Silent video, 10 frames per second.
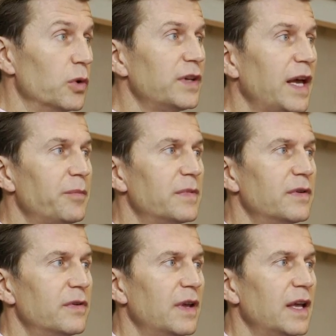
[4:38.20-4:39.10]
what
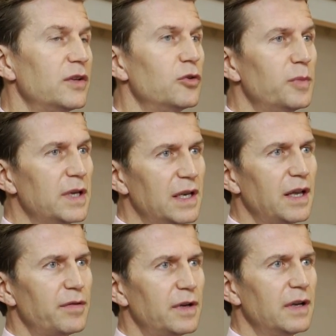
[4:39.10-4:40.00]
happens at a European
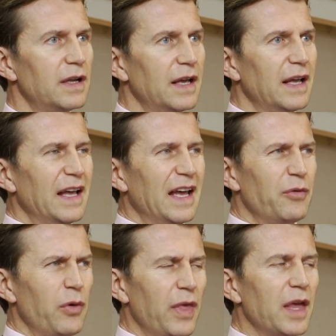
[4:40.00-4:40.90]
level.
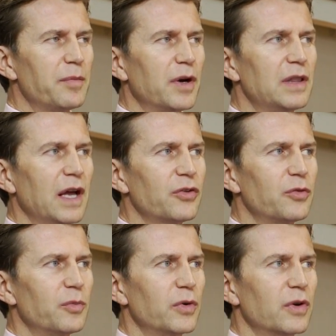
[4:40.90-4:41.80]
We think about
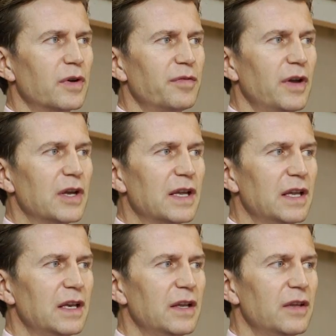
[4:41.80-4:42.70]
Luxembourg very
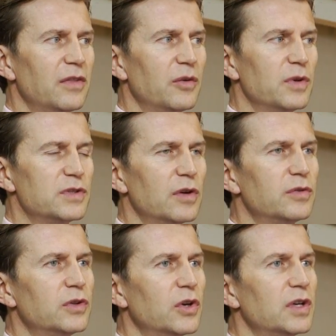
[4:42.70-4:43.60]
clearly, the
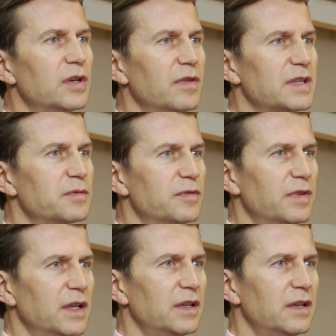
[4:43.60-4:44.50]
Reserved Alternative Investment
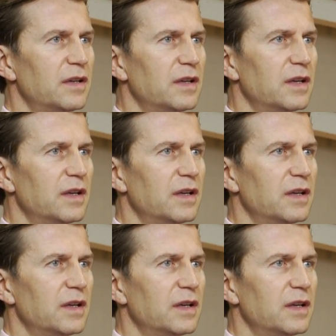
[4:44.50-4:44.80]
Fund